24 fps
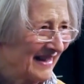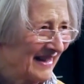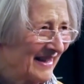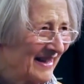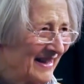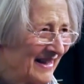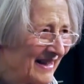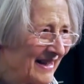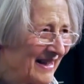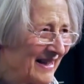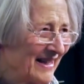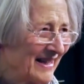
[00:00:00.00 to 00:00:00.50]

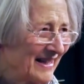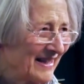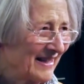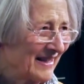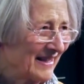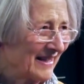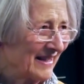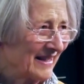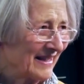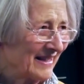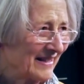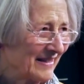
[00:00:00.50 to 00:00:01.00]
social, and
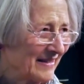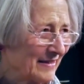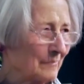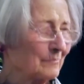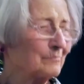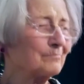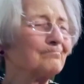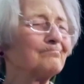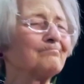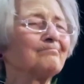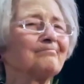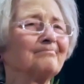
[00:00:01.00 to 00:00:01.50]
governance.
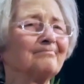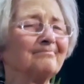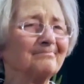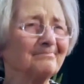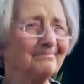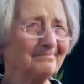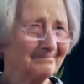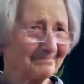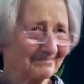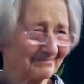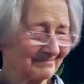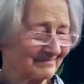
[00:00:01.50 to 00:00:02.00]
And
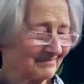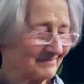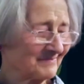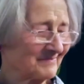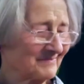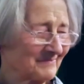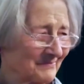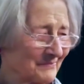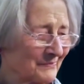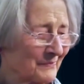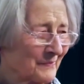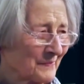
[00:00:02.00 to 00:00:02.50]

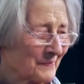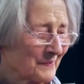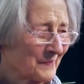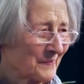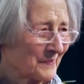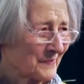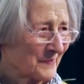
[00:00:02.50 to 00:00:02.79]
um,